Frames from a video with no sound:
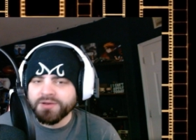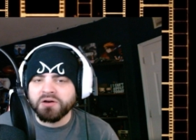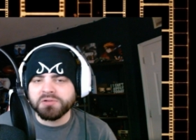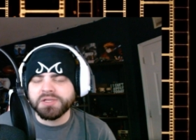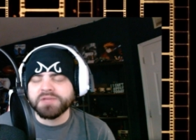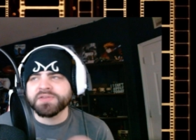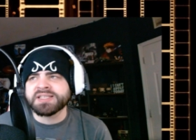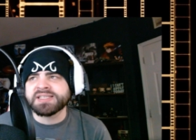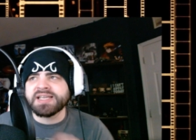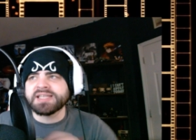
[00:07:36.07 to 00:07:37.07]
Only for the
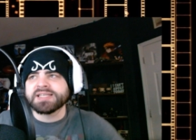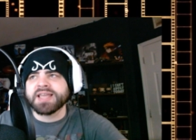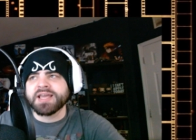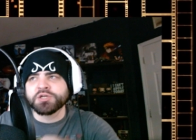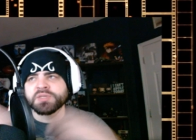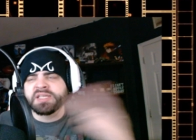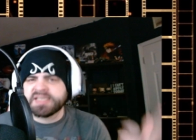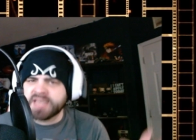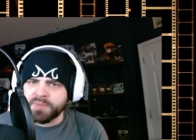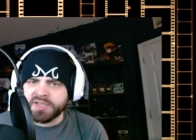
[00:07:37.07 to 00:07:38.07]
teen to then do the
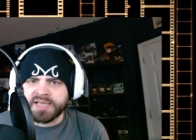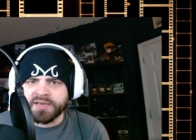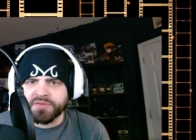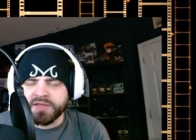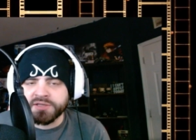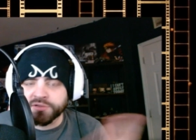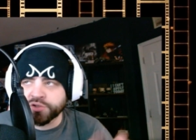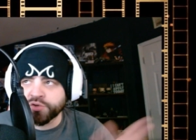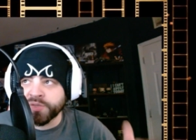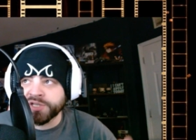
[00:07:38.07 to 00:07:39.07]
same exact thing to the
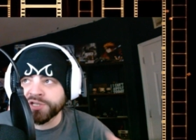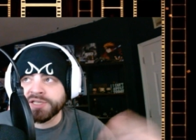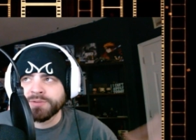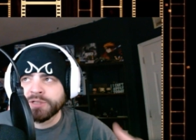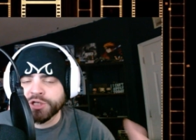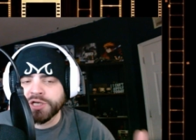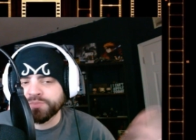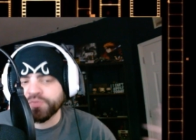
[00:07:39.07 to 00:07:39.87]
two witches he was just